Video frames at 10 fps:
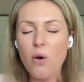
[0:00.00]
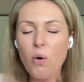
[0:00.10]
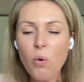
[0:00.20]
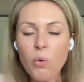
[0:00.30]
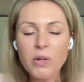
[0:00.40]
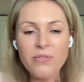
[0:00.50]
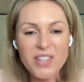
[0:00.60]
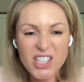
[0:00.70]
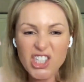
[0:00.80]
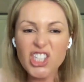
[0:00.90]
all of the
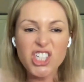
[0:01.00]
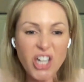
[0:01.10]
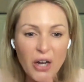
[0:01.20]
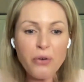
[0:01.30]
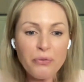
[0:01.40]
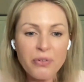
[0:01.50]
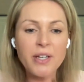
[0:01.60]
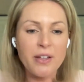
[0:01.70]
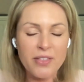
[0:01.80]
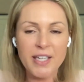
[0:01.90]
stuff
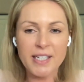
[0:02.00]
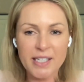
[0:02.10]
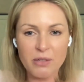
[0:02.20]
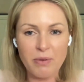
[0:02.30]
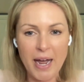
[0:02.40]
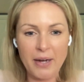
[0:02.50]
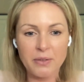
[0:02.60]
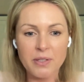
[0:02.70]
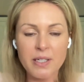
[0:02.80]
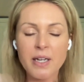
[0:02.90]
that is
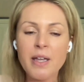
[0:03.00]
around.